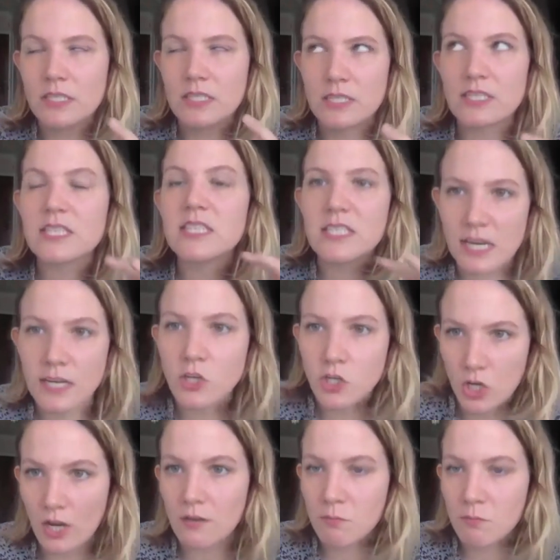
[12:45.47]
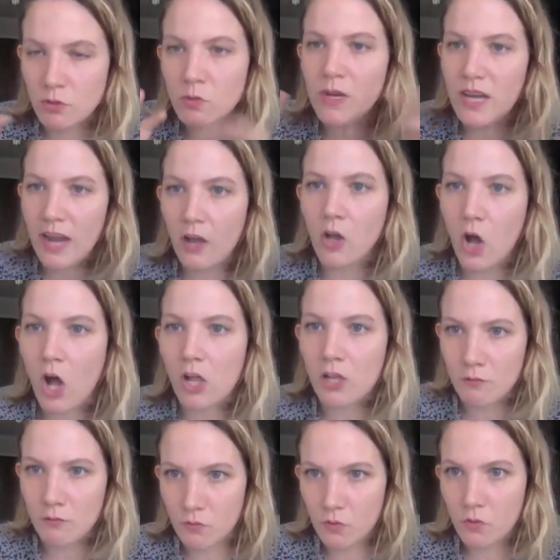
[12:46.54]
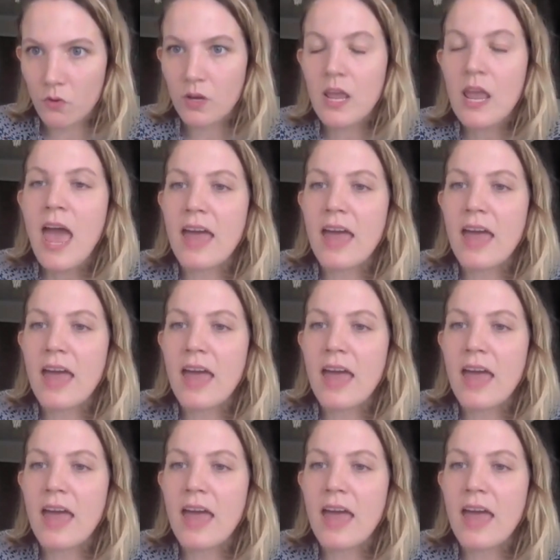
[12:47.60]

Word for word: distinction between alcohol and food.